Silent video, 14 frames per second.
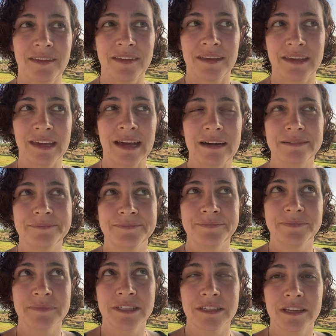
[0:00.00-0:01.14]
yeah,
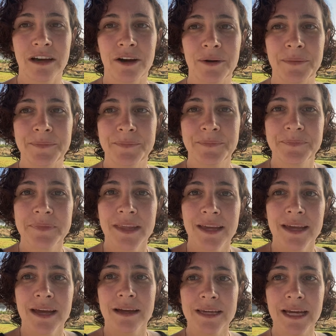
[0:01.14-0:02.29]
so
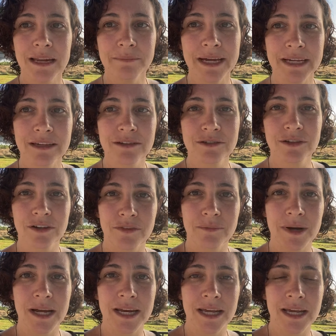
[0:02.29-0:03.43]
getting back into it from
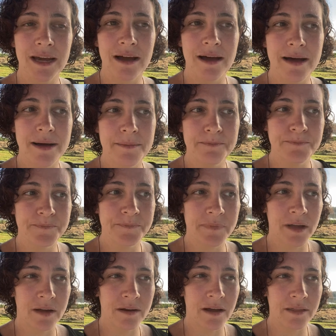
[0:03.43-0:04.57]
running.
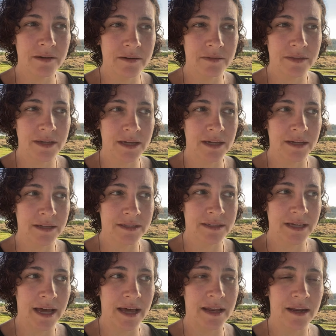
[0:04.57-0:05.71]
Another thing he
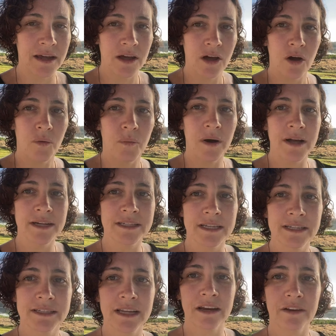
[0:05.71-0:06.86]
said was,
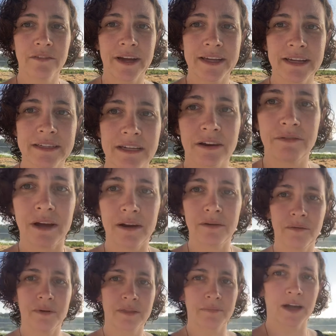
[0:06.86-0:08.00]
instead of, I guess I run with my